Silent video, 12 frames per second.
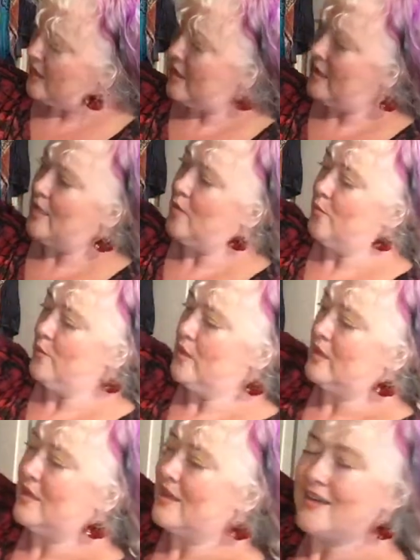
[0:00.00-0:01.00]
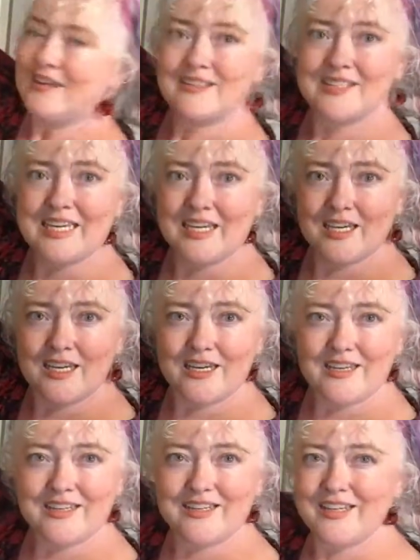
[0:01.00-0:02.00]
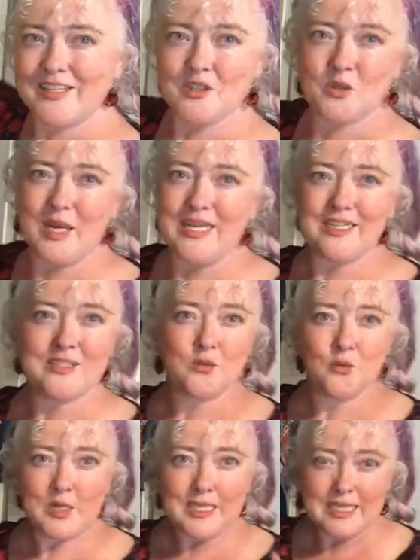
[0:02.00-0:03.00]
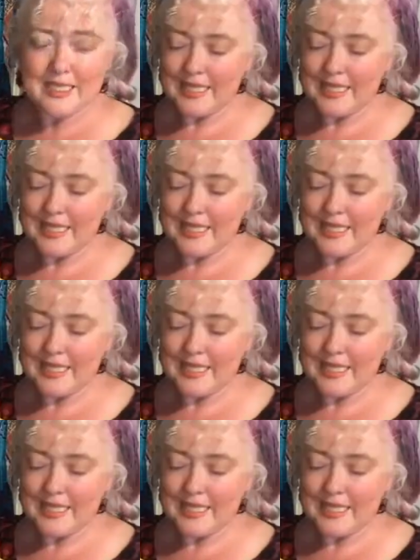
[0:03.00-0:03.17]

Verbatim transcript: Um, it's like a, a trench, it's a really